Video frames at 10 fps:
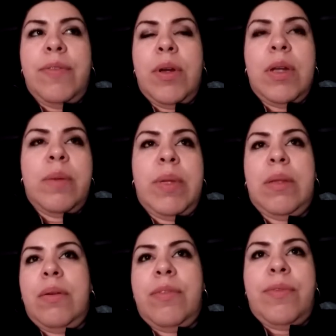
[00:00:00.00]
if you're going to be
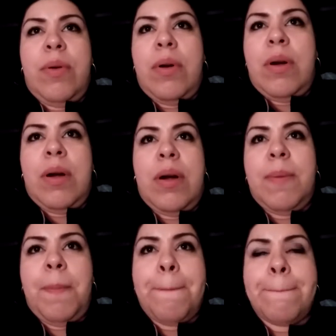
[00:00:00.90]
there
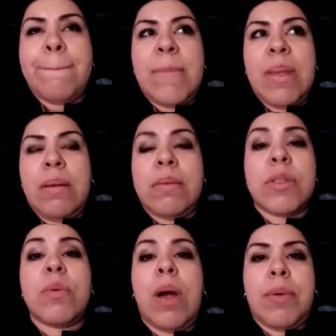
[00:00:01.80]
for
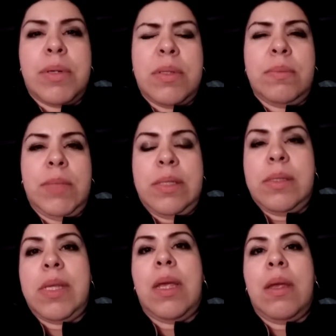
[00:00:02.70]
2 hours,
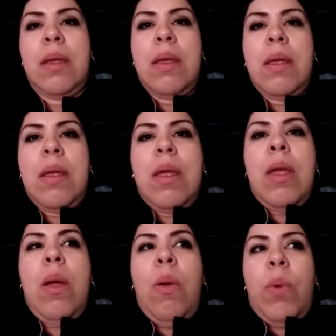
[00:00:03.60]
let's say,
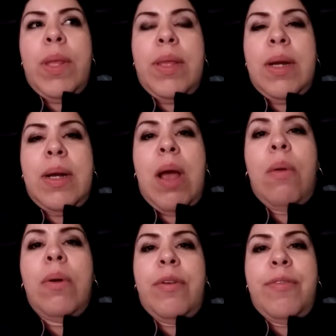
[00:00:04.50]
within an
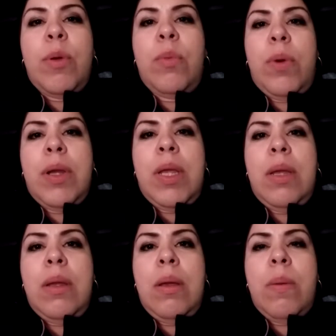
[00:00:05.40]
hour of you
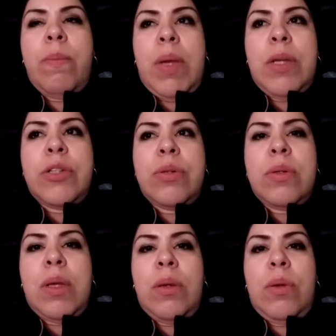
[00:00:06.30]
working, make
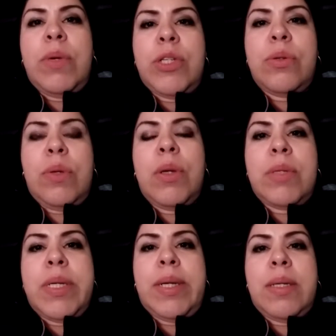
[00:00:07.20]
sure that you issue your
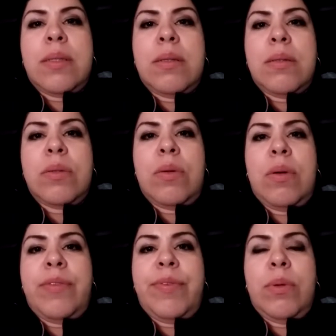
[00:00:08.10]
tickets. So
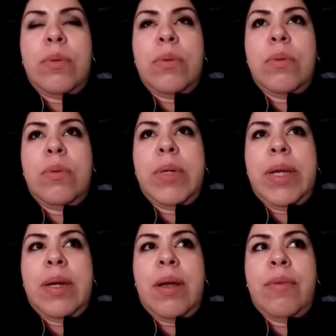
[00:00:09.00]
if you
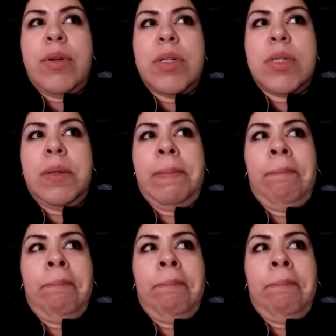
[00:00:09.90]
can average